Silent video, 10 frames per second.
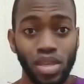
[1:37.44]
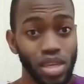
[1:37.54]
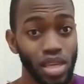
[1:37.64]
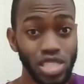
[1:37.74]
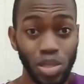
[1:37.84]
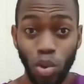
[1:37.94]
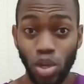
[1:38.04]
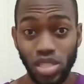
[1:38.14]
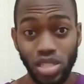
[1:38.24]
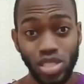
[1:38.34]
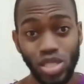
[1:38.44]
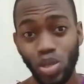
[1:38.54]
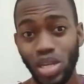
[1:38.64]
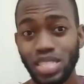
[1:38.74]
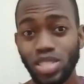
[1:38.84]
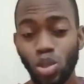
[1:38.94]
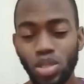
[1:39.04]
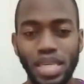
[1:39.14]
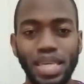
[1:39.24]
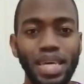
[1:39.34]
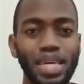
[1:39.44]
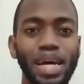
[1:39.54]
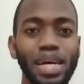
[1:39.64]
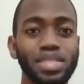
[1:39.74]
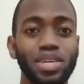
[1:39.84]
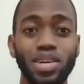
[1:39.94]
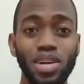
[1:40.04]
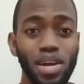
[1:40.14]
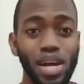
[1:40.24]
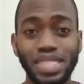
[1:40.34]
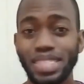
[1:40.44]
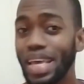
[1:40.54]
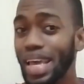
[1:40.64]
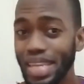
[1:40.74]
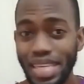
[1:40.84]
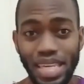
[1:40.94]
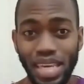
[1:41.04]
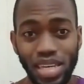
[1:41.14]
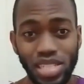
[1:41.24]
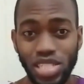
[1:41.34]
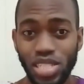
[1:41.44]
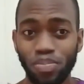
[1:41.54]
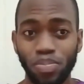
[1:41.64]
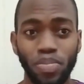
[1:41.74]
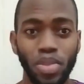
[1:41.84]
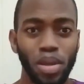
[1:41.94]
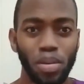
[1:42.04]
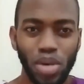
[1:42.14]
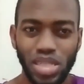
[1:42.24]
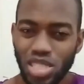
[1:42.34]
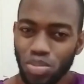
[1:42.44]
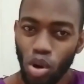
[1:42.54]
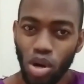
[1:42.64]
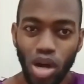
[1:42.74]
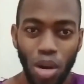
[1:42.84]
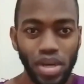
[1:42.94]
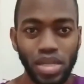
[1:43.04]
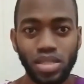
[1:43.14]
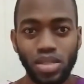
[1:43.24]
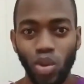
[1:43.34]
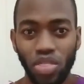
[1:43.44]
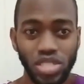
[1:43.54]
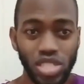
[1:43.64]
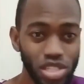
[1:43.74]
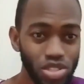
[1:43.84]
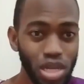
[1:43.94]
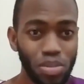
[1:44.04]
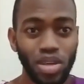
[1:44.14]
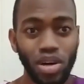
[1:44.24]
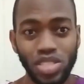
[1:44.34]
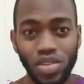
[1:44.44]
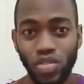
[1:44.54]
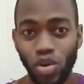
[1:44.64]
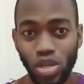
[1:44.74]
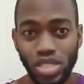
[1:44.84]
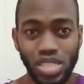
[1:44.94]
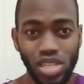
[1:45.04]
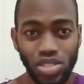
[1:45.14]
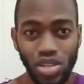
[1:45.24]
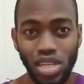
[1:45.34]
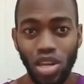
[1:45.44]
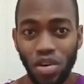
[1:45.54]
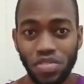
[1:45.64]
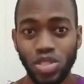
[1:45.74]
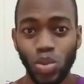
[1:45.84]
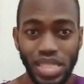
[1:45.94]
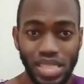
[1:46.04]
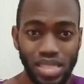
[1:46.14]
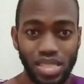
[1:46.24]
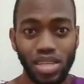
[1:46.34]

It's important to know that tooth decay can occur at any age, but it's more common with children because, of course, children love sweets, they